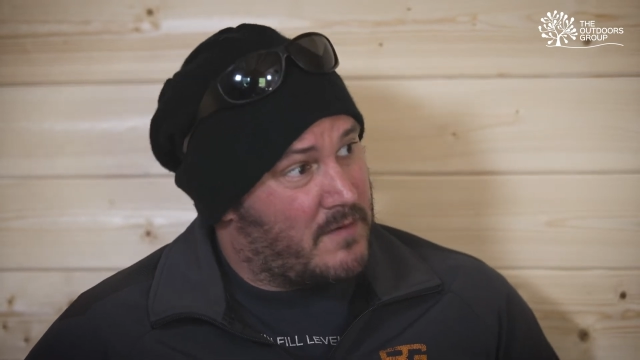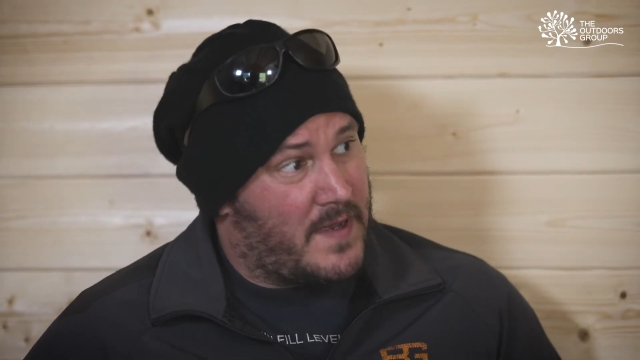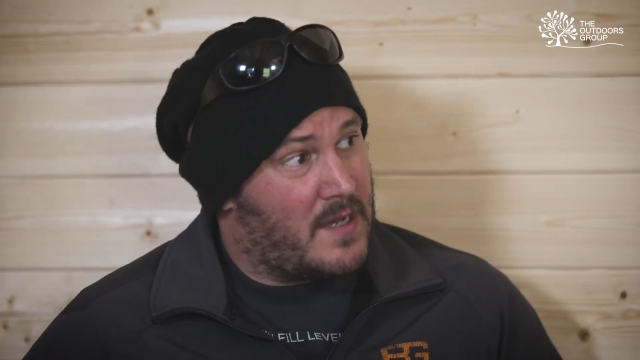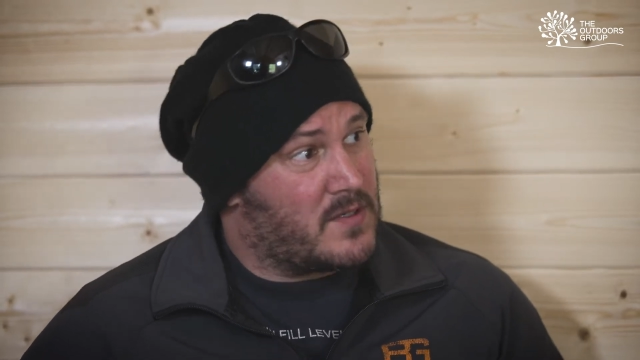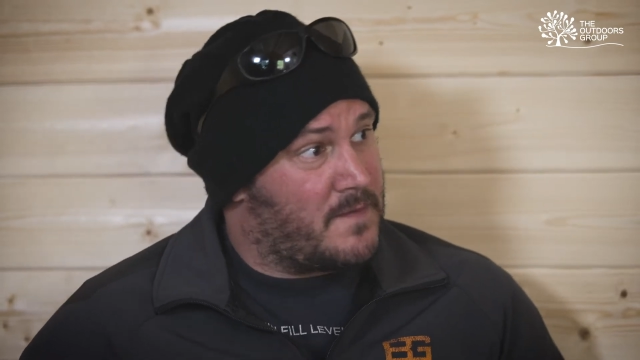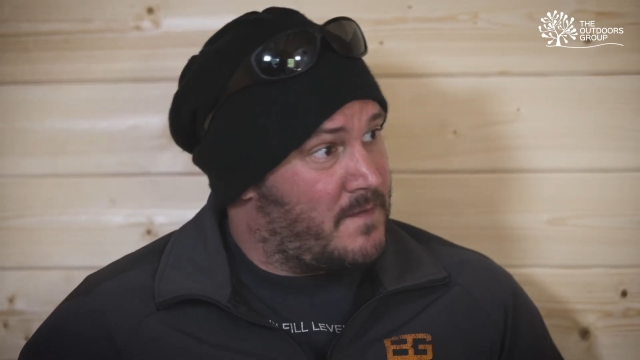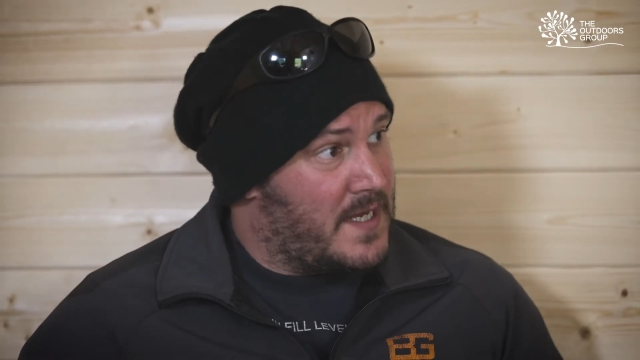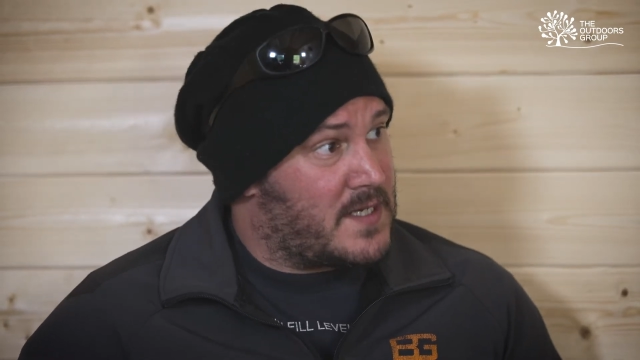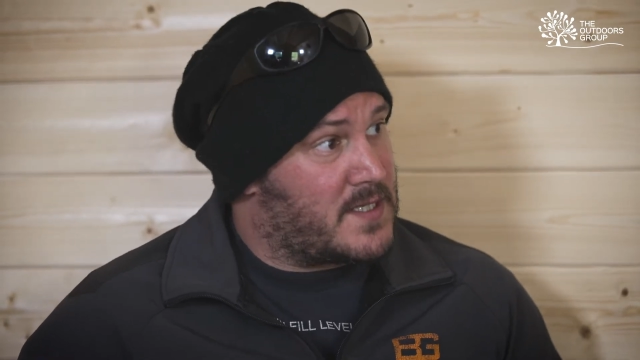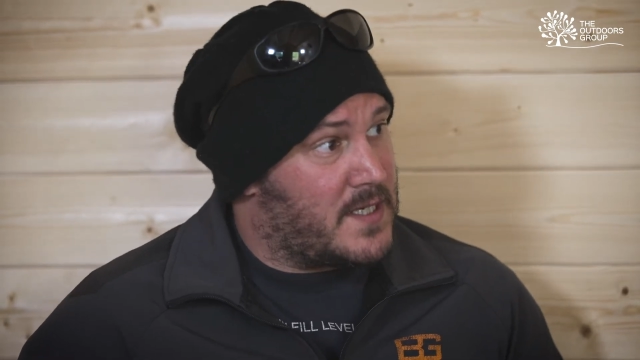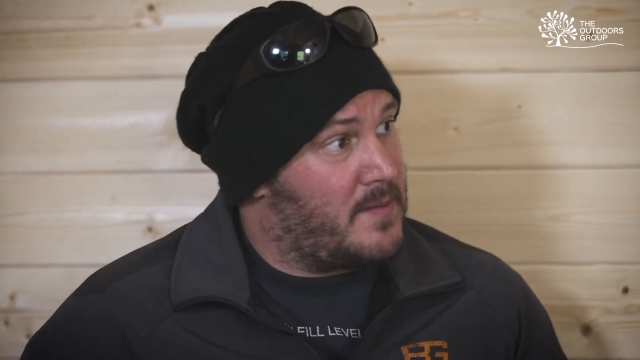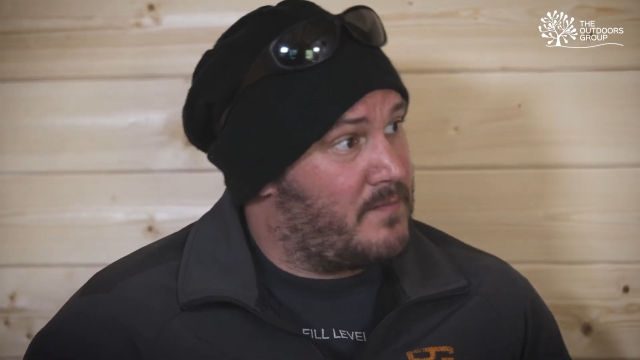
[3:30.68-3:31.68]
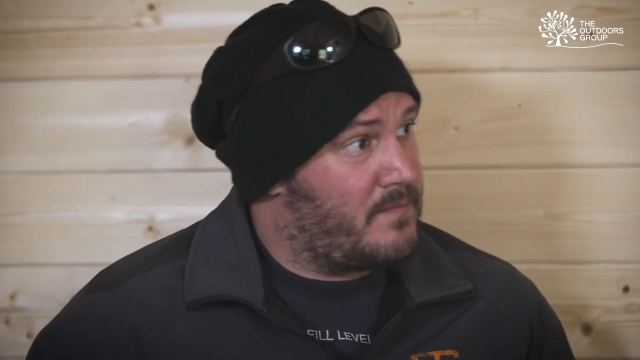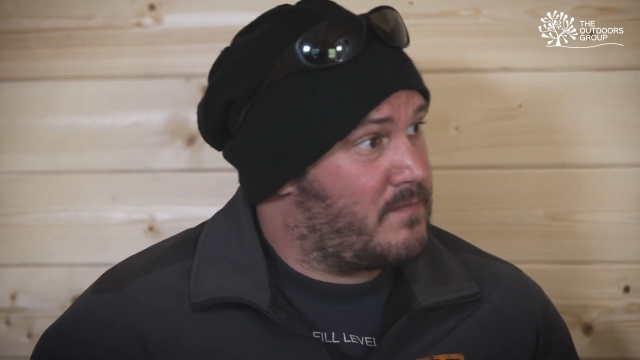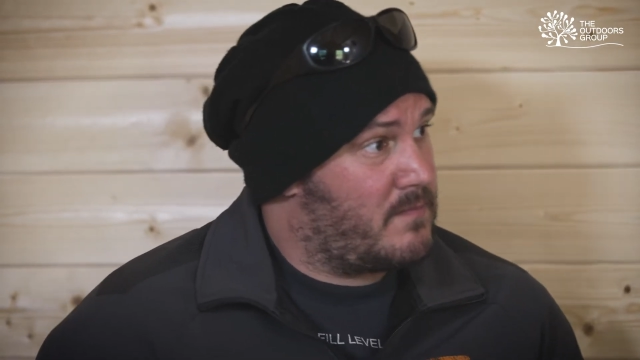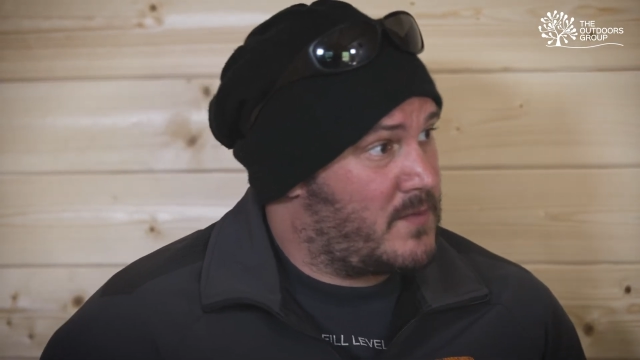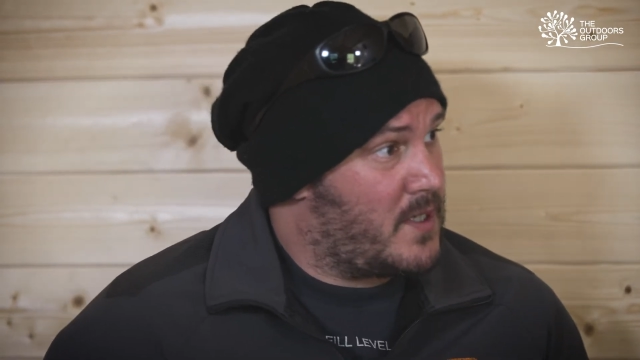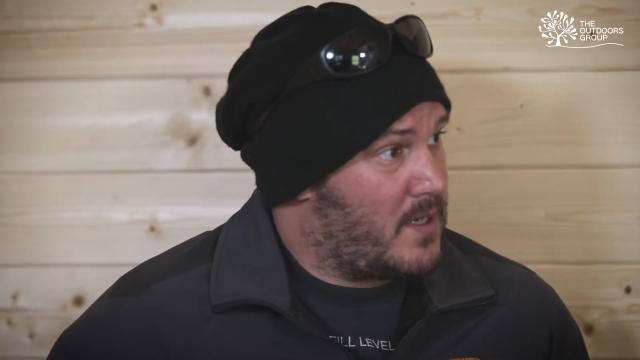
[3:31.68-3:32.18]
of how to fix it,
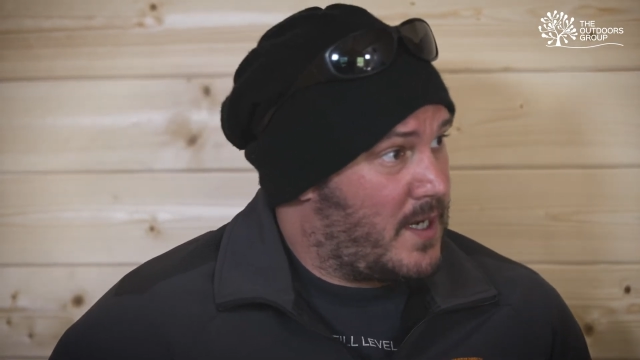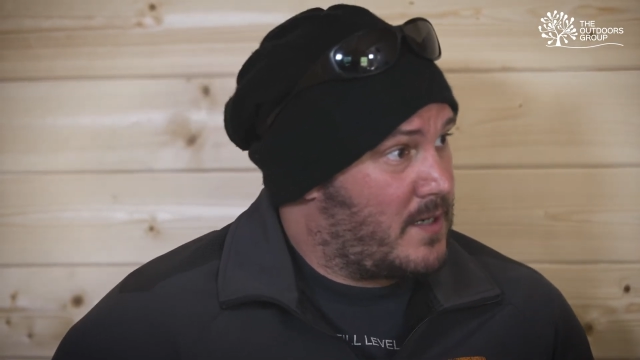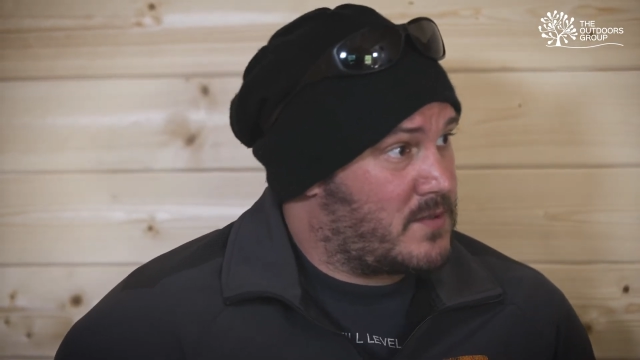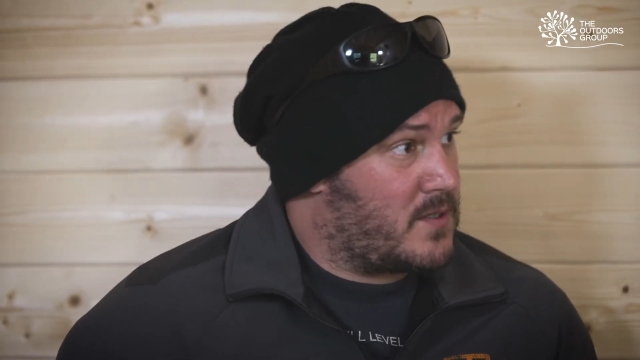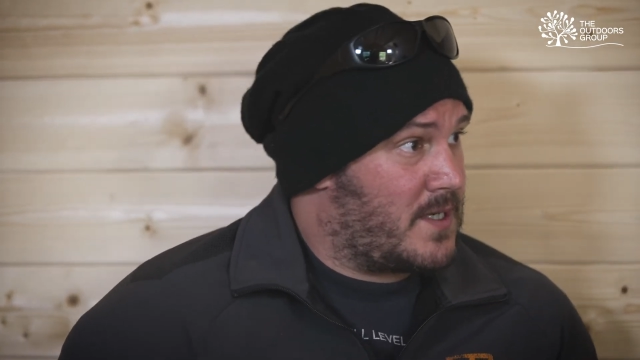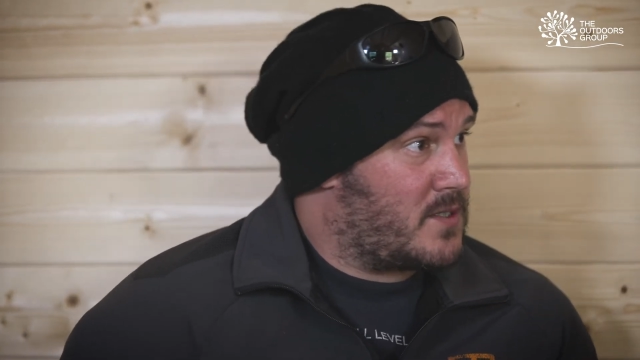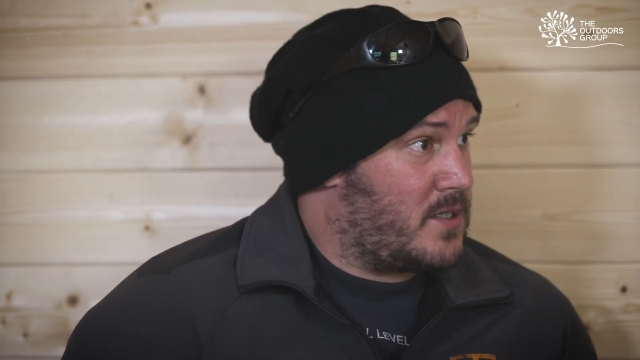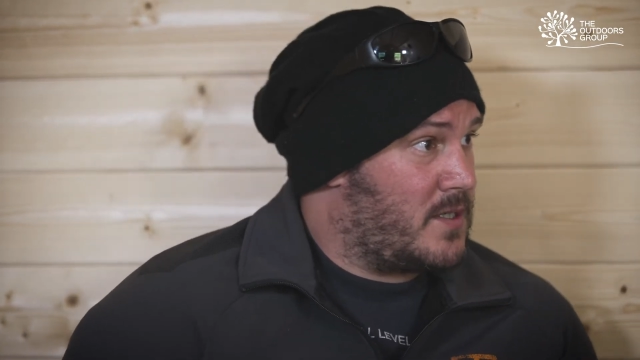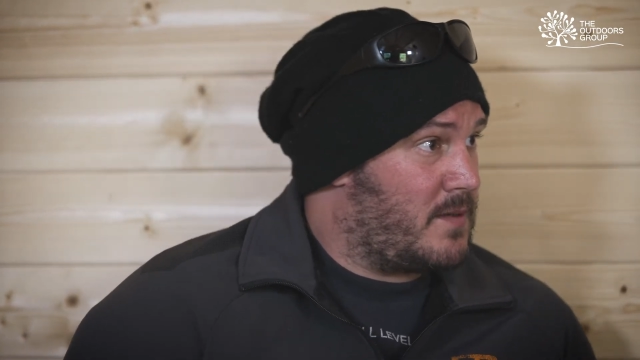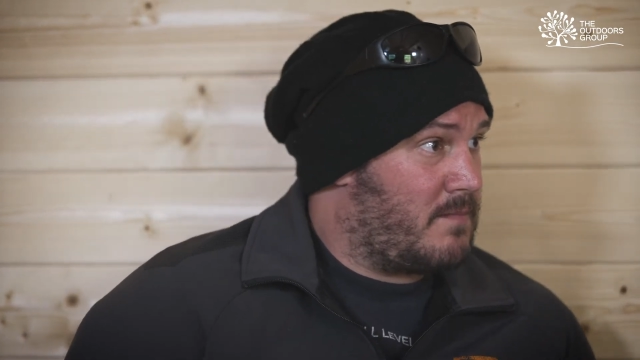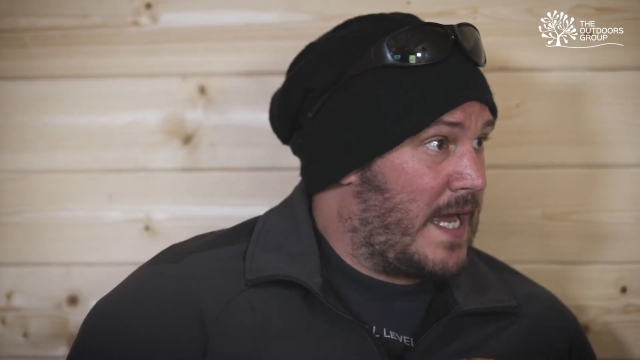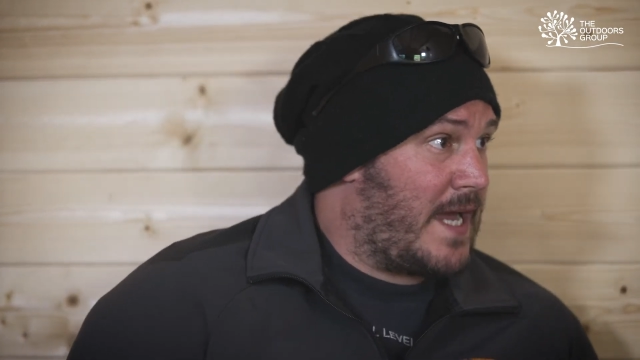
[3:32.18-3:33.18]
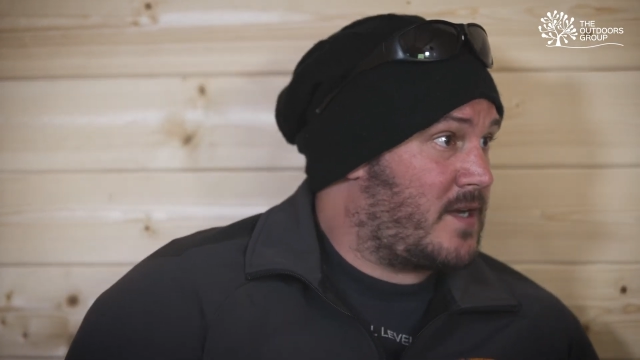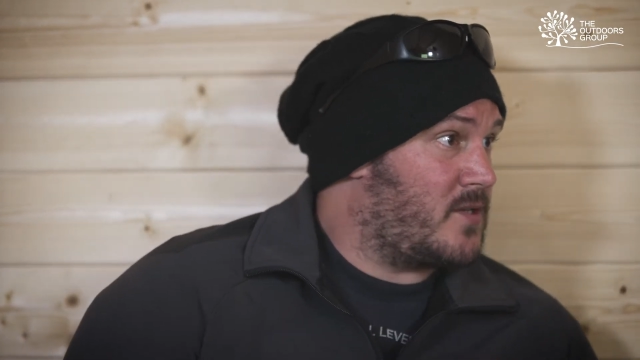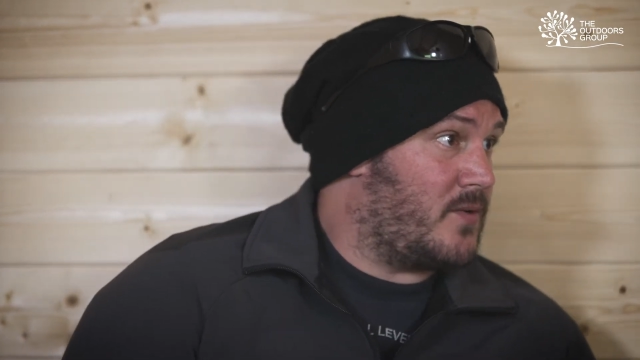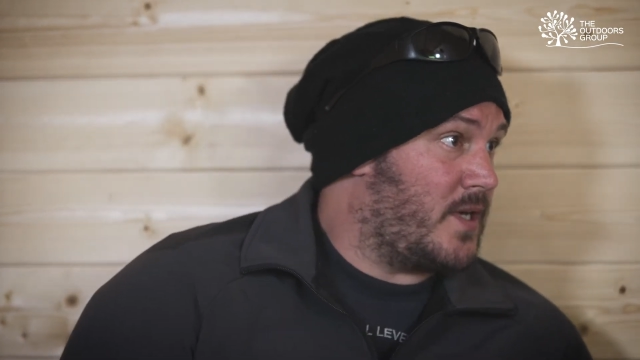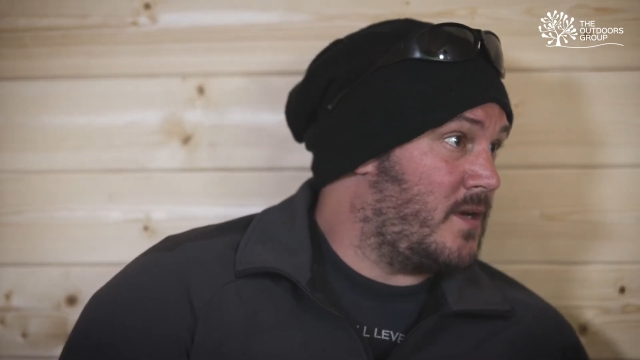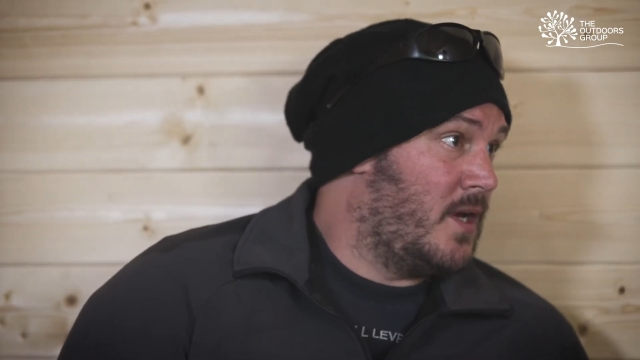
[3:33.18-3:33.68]
how to actually act
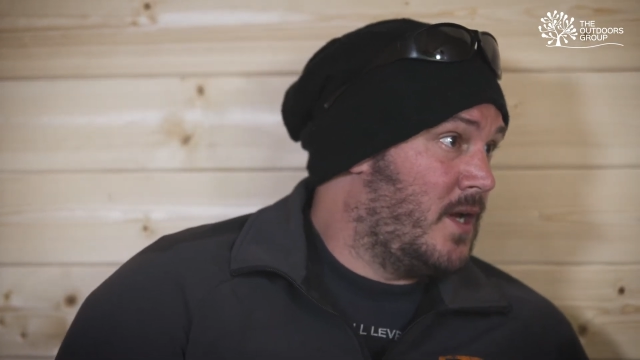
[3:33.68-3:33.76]
on it.